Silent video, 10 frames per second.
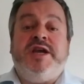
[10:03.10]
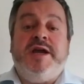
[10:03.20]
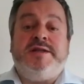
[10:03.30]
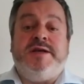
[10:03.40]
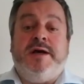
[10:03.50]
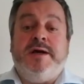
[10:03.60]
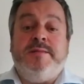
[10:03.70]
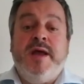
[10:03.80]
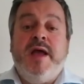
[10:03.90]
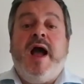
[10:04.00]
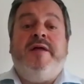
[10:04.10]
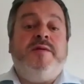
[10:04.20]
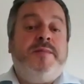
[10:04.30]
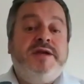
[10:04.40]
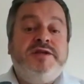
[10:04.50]
chair time and the
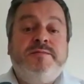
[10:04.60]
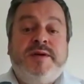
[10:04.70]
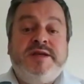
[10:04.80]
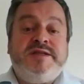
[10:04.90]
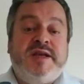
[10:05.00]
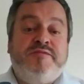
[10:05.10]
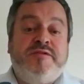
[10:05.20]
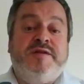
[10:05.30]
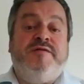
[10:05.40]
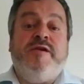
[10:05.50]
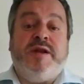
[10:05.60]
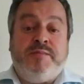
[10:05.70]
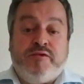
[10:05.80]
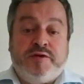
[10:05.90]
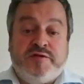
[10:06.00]
patient pays separately for any
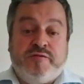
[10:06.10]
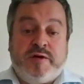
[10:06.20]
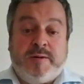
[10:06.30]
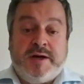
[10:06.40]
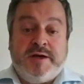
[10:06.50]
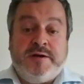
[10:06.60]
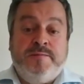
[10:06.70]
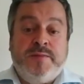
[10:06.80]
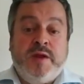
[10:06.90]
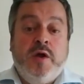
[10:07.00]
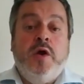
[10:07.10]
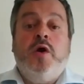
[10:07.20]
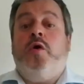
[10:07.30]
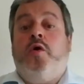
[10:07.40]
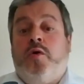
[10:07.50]
products required,
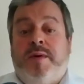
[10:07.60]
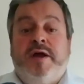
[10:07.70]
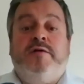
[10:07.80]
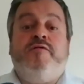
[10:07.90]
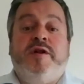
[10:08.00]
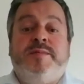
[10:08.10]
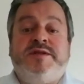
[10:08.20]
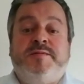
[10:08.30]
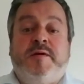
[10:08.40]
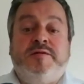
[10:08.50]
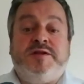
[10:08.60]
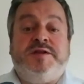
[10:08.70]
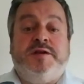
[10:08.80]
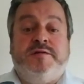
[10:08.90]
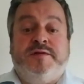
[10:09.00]
or by offering a bespoke
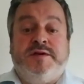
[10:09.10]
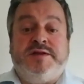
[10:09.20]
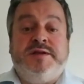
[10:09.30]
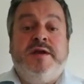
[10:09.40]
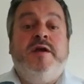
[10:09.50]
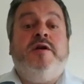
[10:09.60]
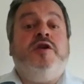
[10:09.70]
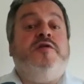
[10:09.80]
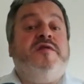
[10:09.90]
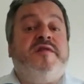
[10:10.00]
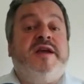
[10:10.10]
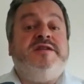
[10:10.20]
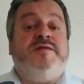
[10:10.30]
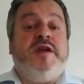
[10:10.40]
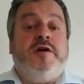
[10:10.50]
service using
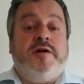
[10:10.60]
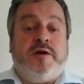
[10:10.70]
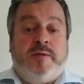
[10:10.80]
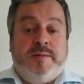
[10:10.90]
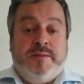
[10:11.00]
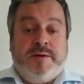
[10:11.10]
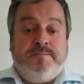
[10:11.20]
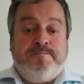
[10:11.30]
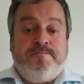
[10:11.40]
state-of-the-art equipment.